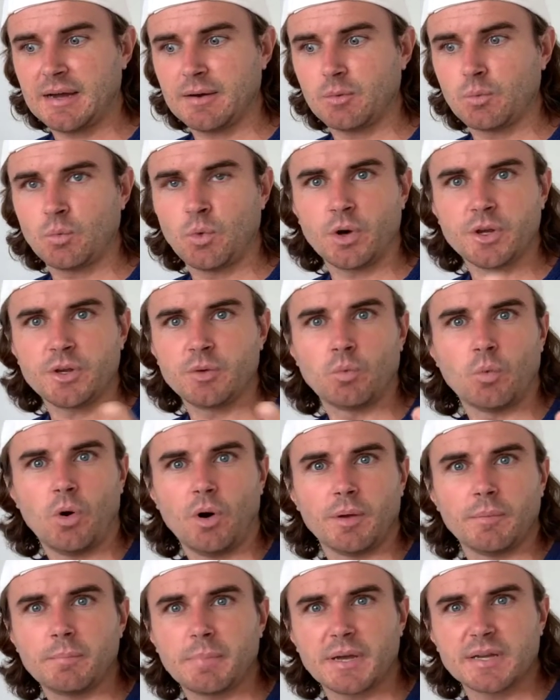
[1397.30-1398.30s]
what you
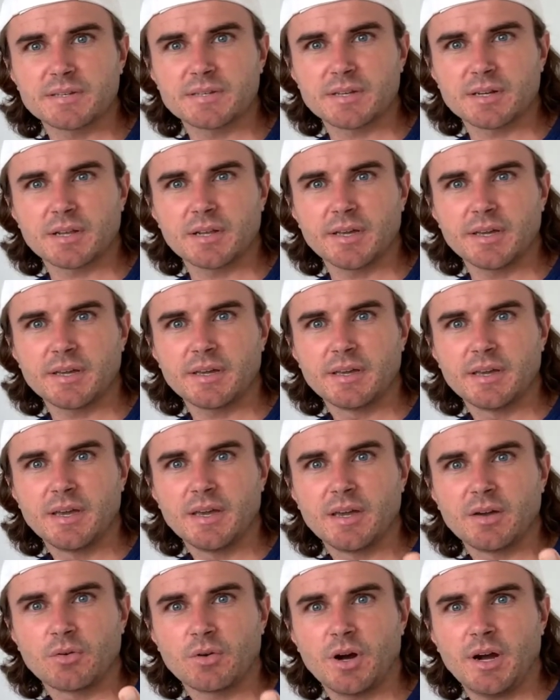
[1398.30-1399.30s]
want," basically,
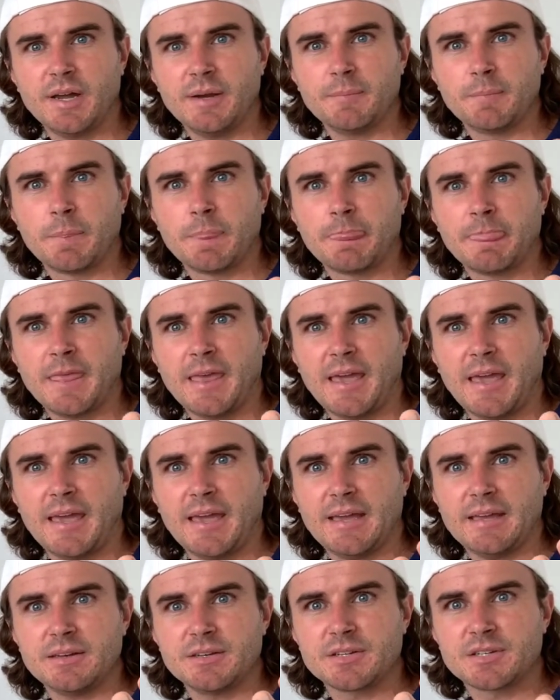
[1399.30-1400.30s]
right?
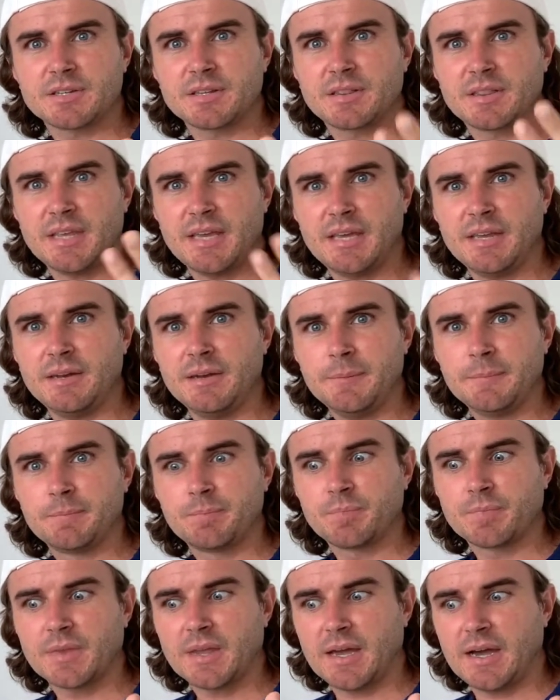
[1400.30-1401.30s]
And then
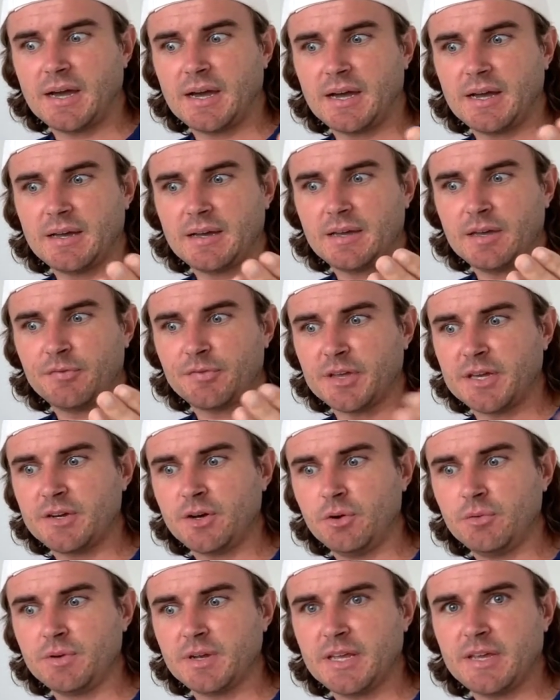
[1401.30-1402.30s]
if they
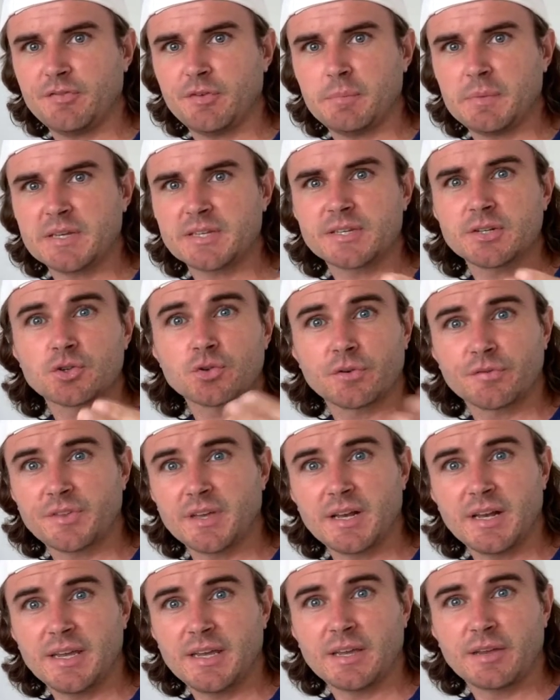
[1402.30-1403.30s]
don't leave a message, or if
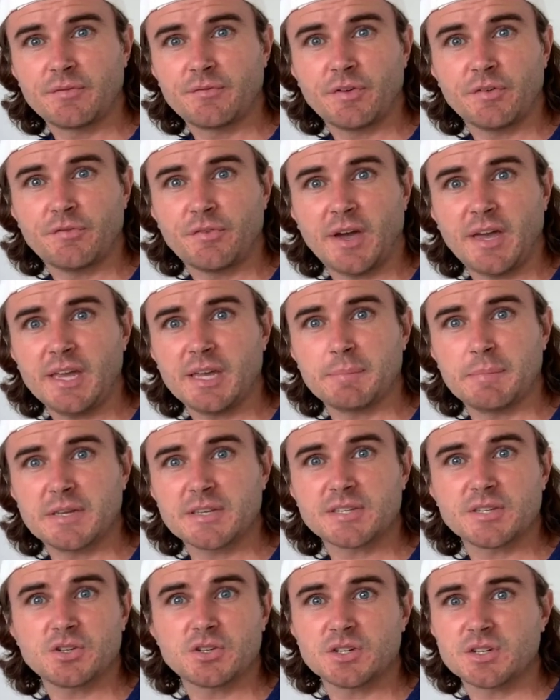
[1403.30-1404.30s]
they leave a vague
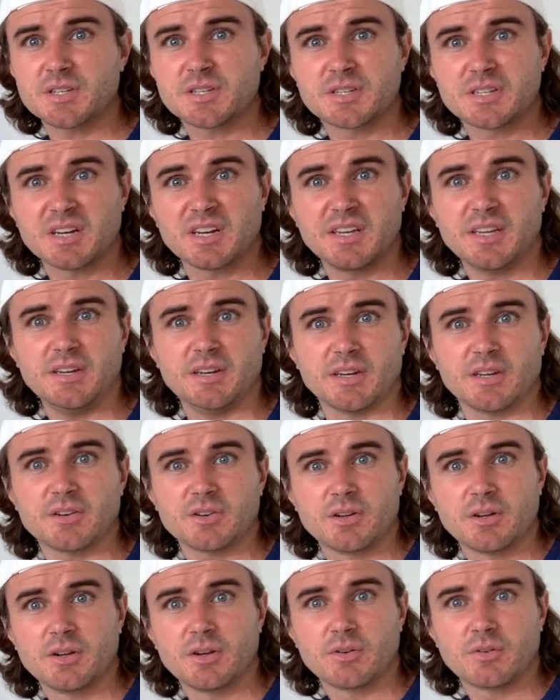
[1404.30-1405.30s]
message, I just delete it,
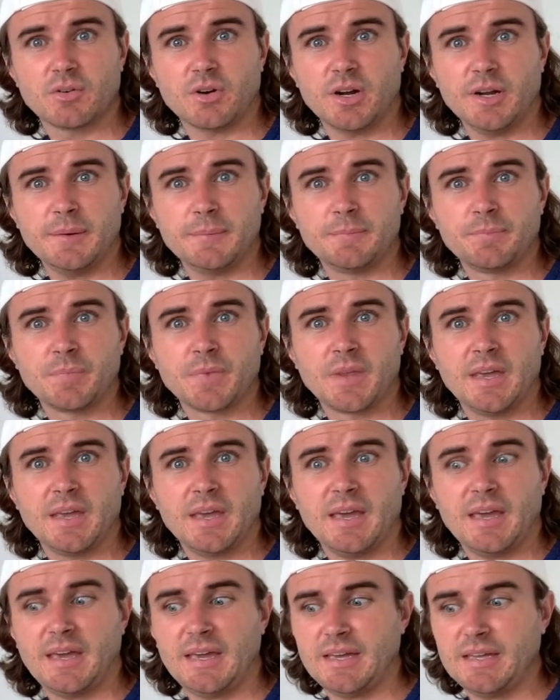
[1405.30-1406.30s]
right?
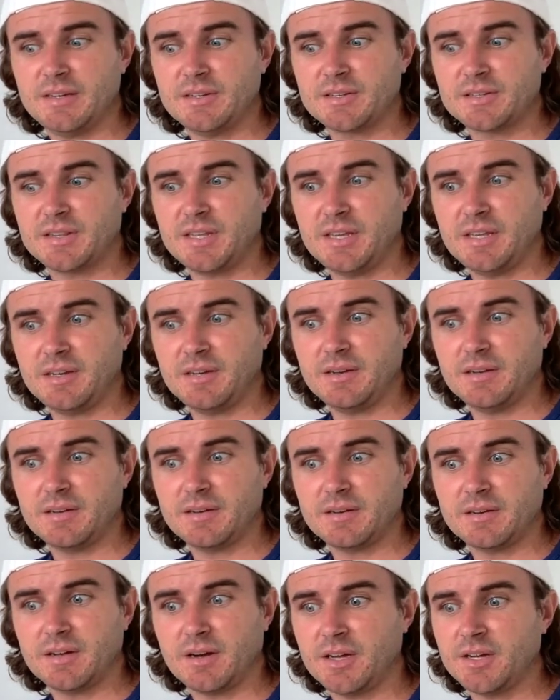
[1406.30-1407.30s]
And then
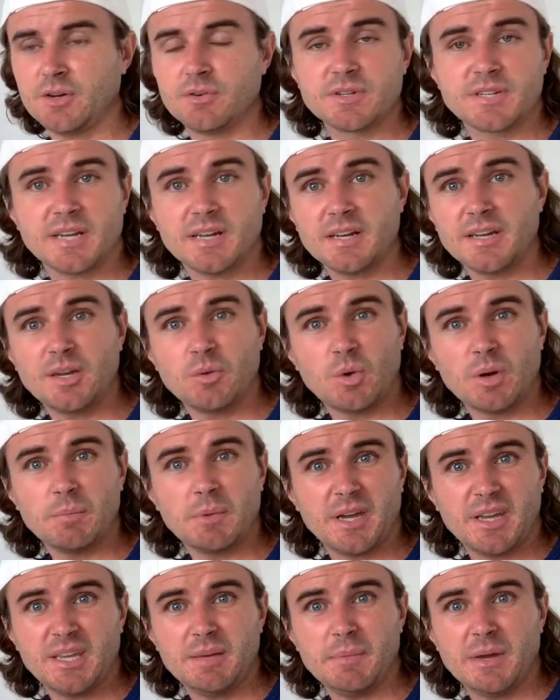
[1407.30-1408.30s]
I don't tell anyone
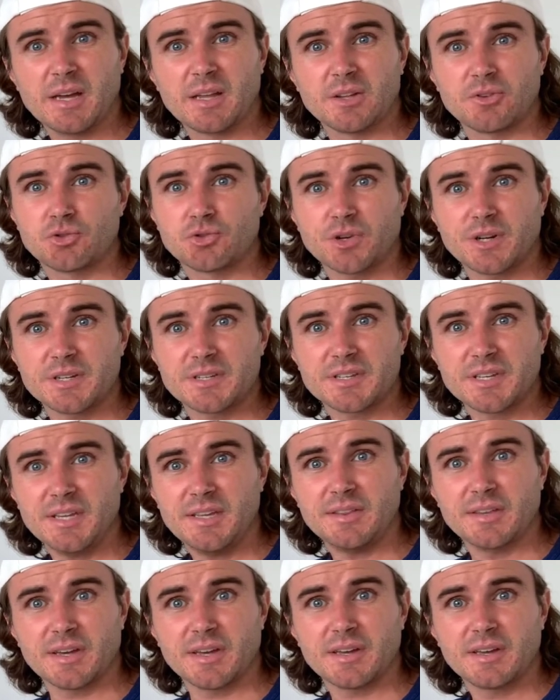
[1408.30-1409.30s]
my email address
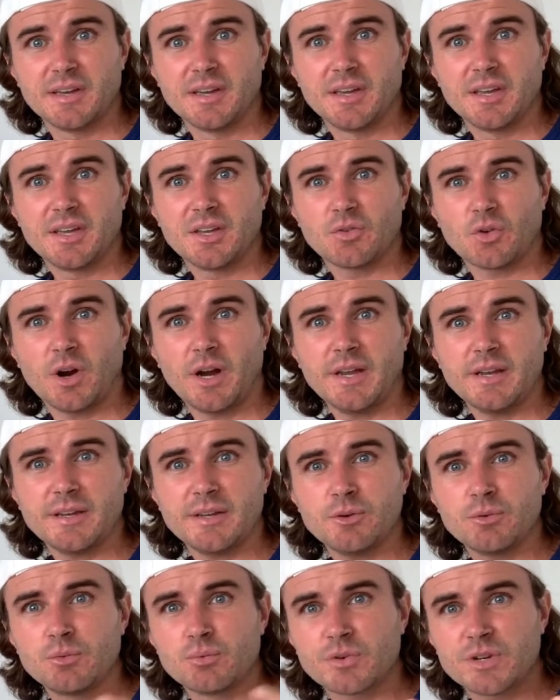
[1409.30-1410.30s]
either, right?
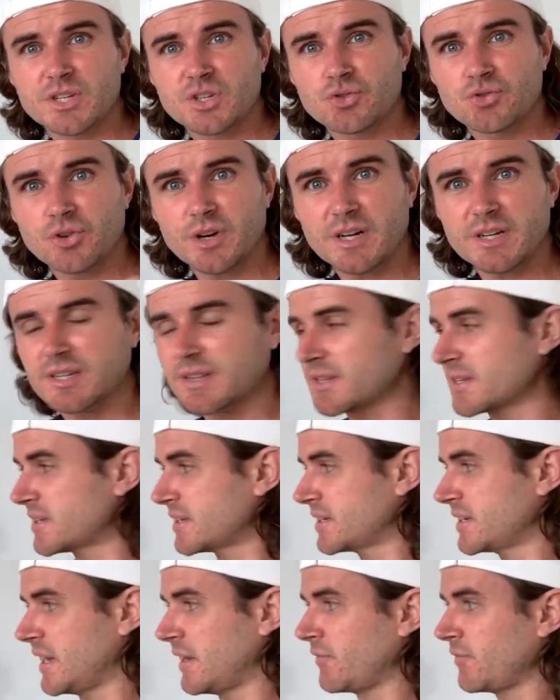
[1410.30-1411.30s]
You restrict the
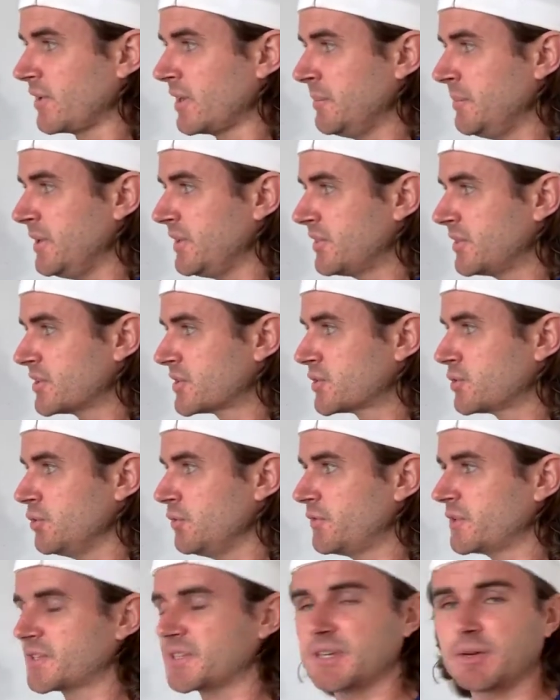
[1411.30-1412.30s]
stuff, limit the
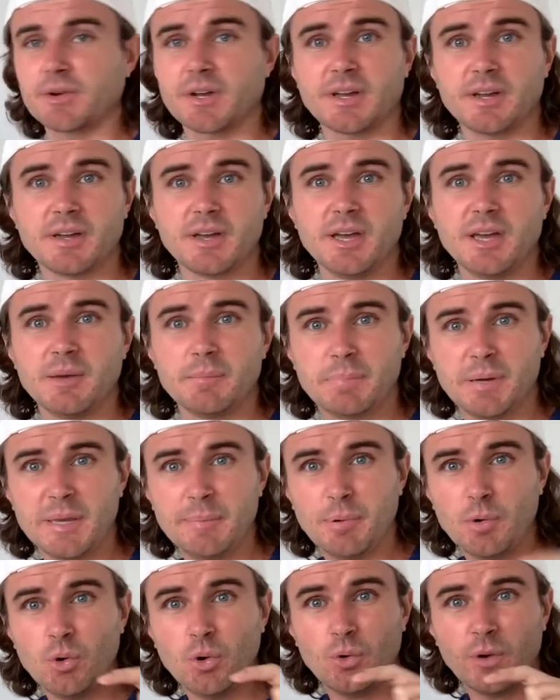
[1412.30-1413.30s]
surface area.
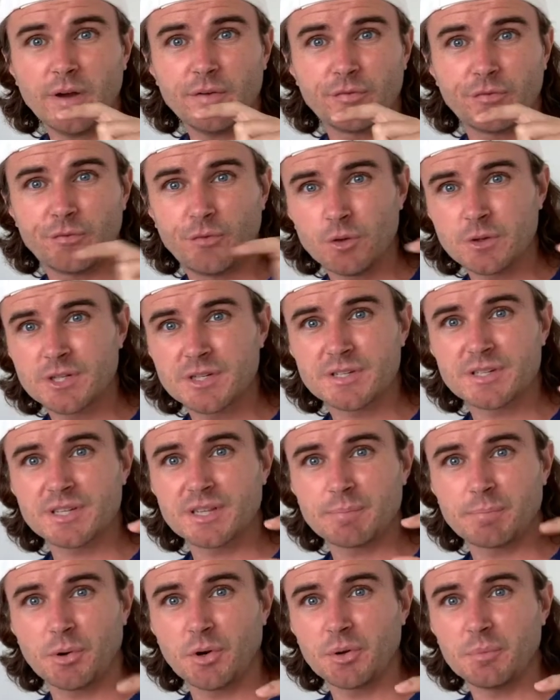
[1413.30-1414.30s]
People who have footers at
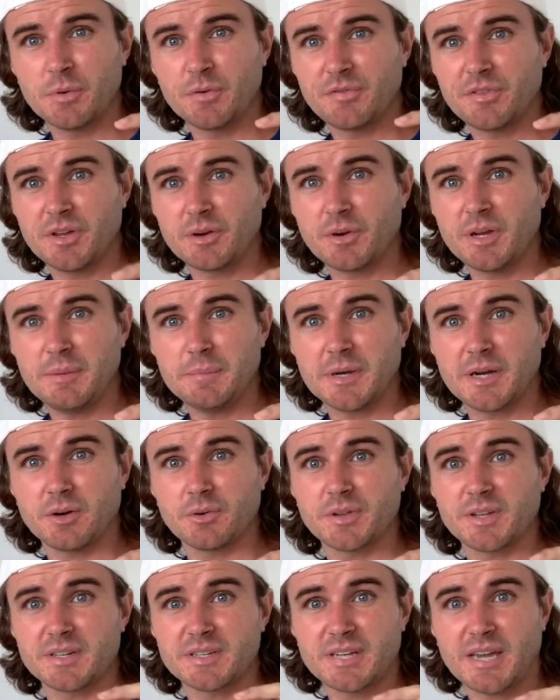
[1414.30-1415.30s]
the bottom of their
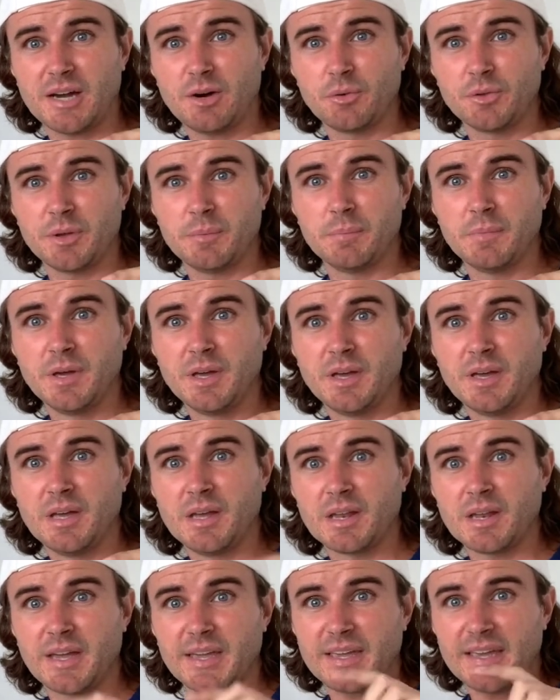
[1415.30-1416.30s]
email that tell them
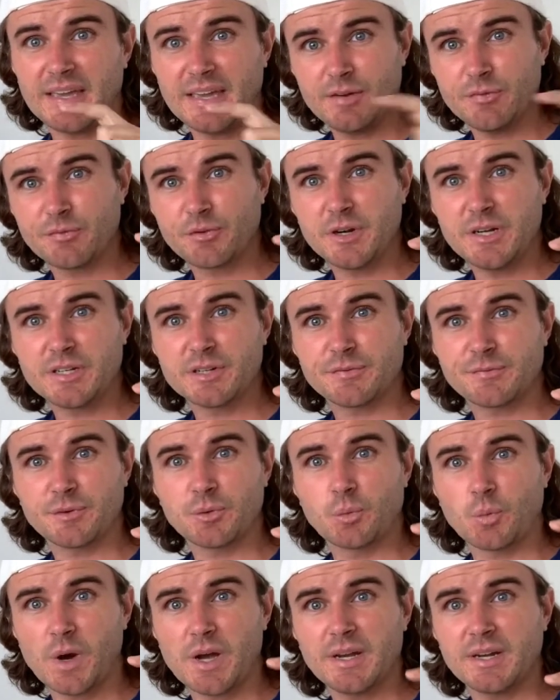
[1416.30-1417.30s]
like every
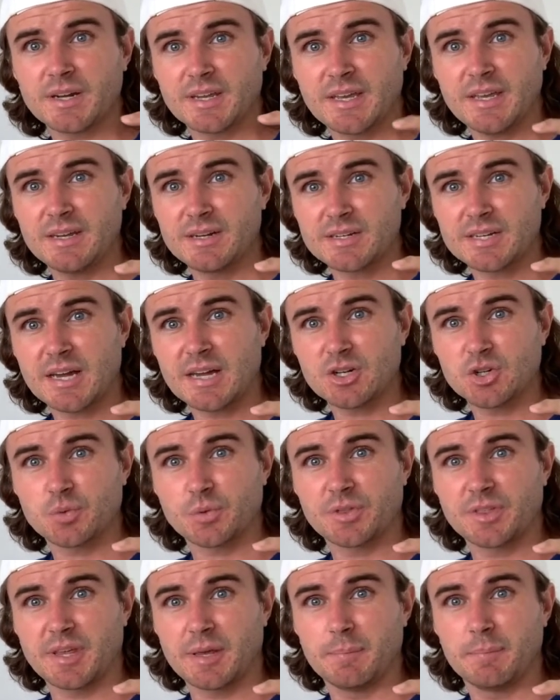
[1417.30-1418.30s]
different way to get in touch
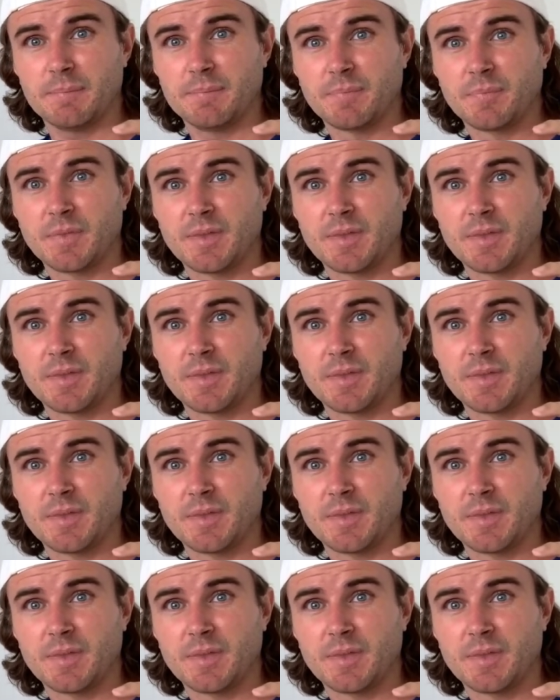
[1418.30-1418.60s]
with them,